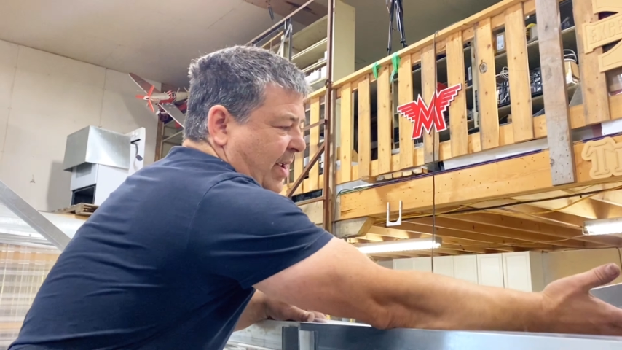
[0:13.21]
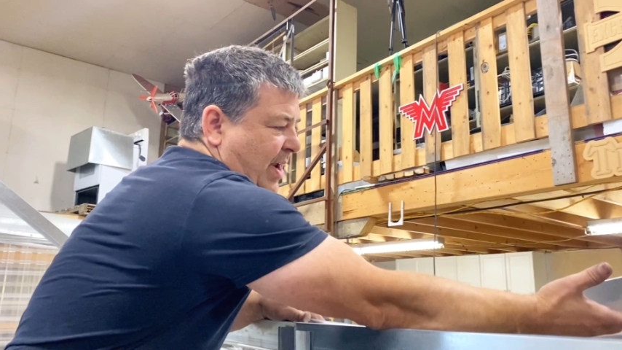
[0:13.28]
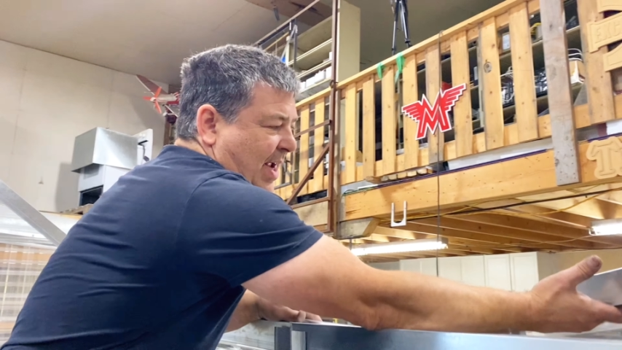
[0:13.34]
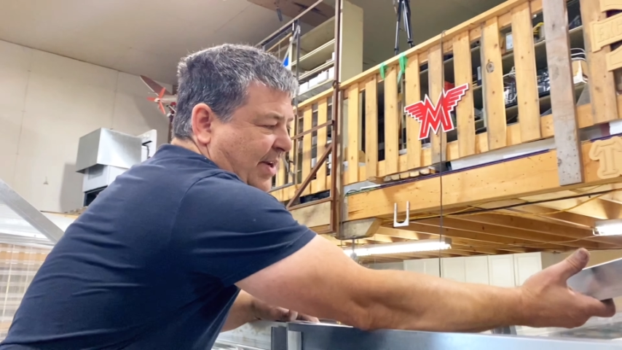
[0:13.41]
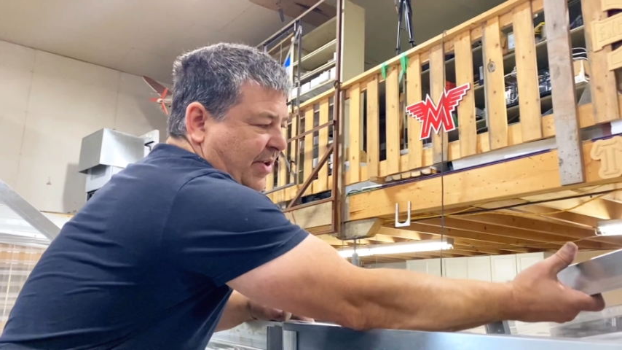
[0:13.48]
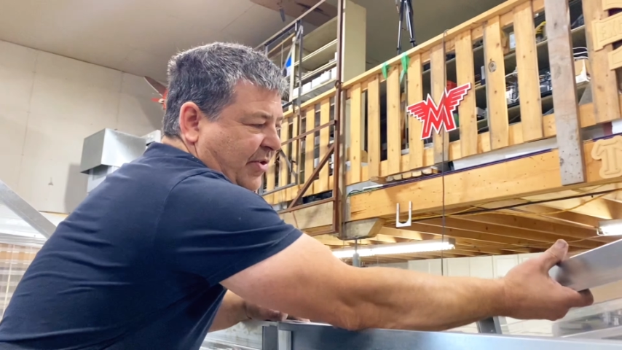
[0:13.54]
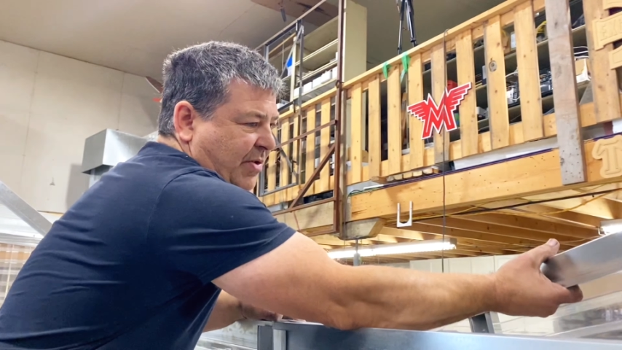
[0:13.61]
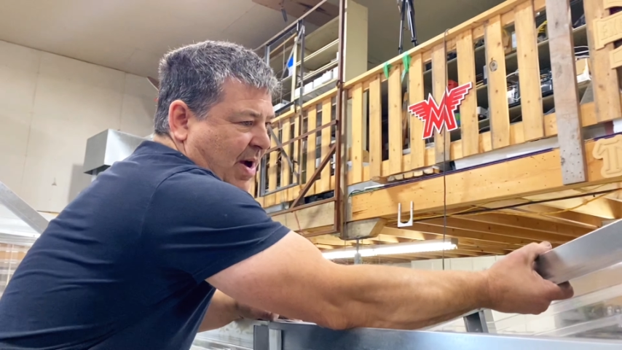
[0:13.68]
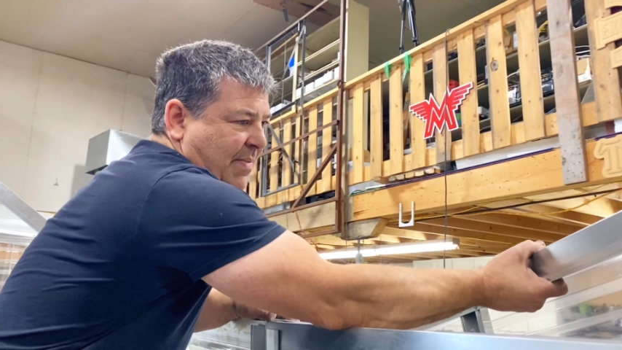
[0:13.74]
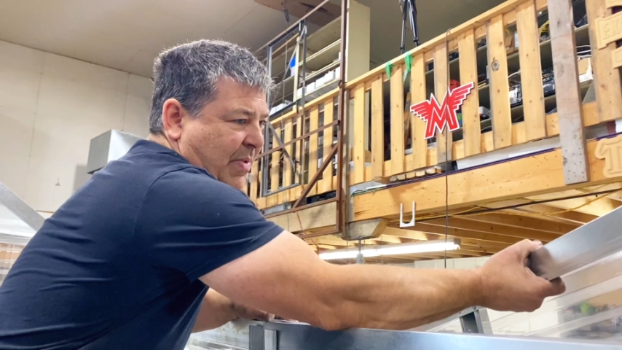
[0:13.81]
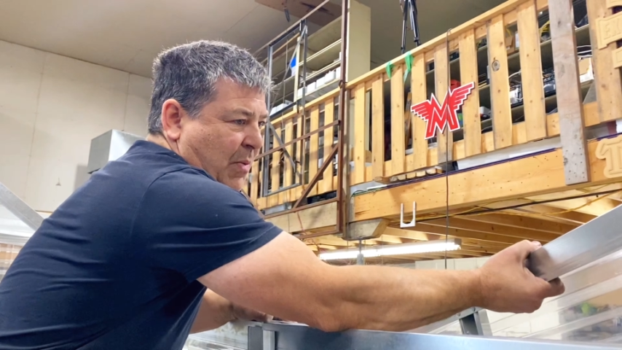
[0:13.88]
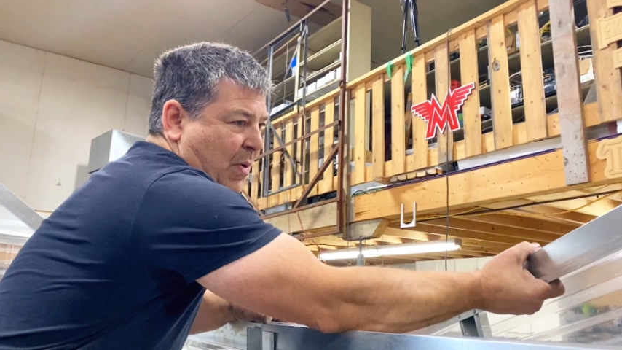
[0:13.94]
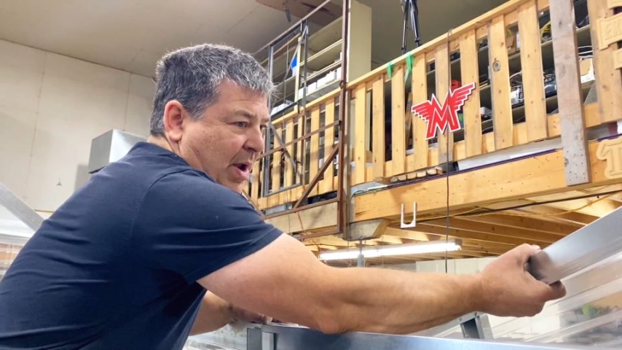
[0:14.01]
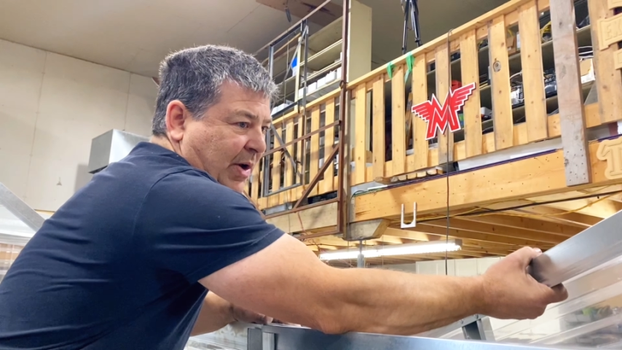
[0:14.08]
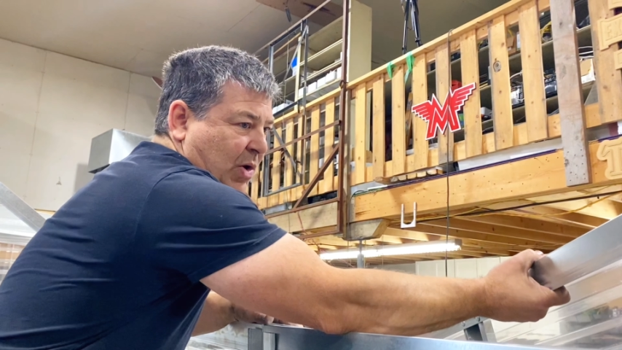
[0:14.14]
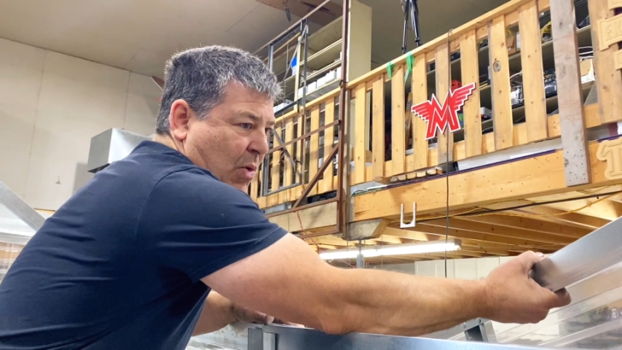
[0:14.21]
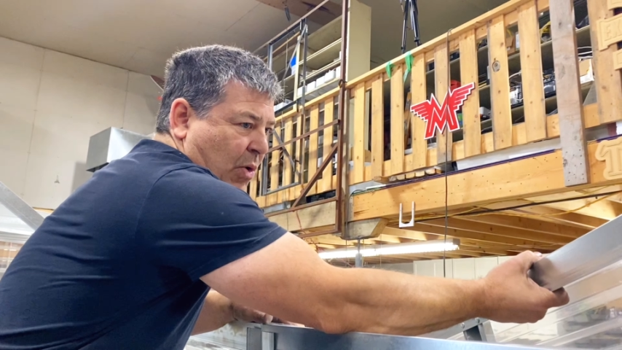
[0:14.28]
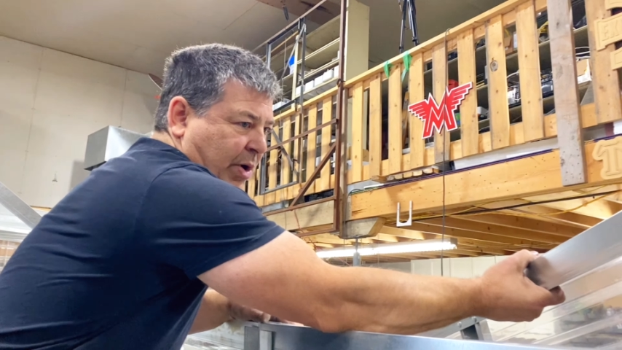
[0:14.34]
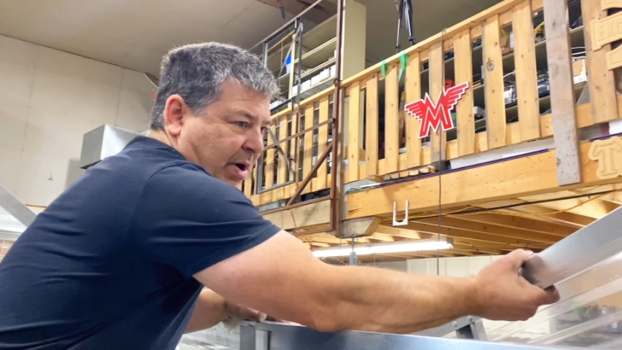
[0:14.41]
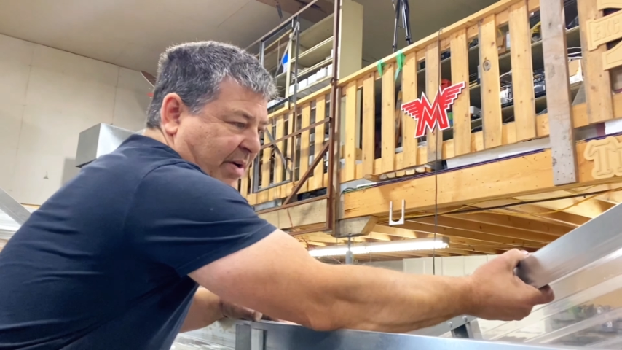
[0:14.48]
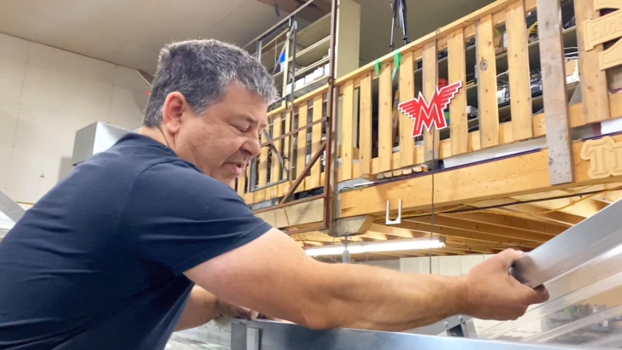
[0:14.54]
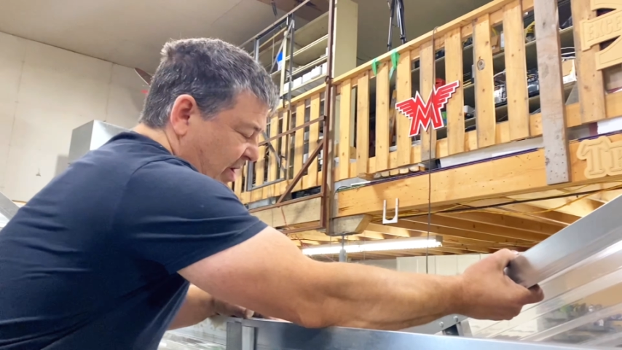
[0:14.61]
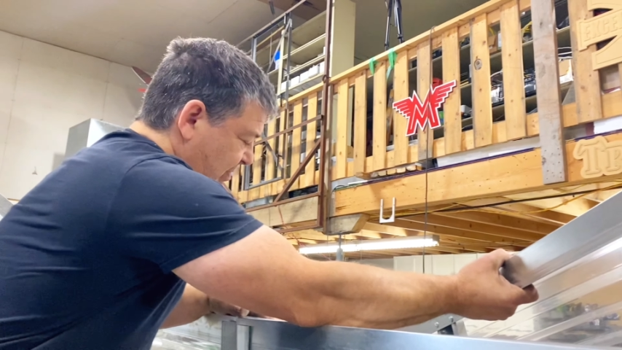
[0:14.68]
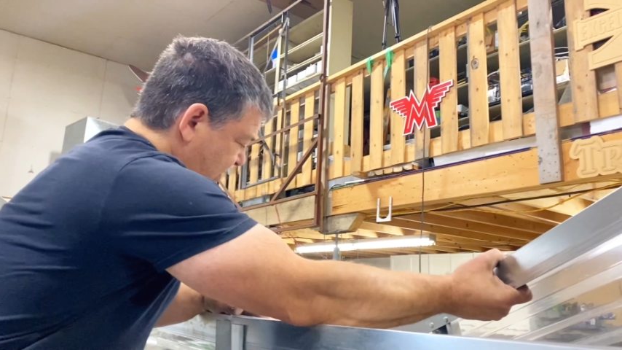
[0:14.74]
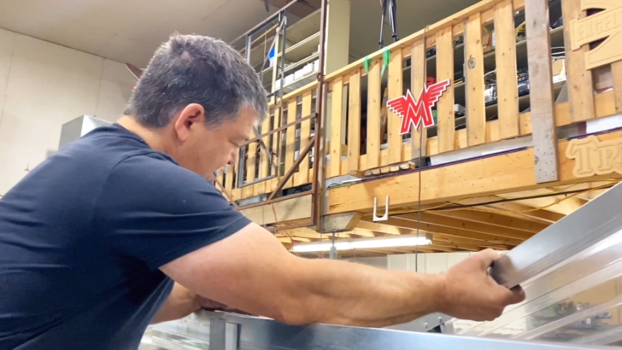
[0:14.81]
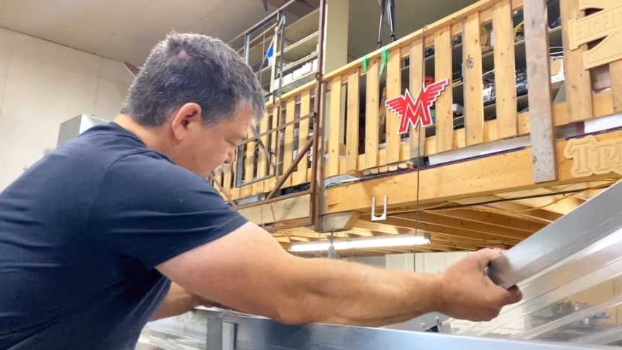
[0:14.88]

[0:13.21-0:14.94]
And I just grab the one corner of it.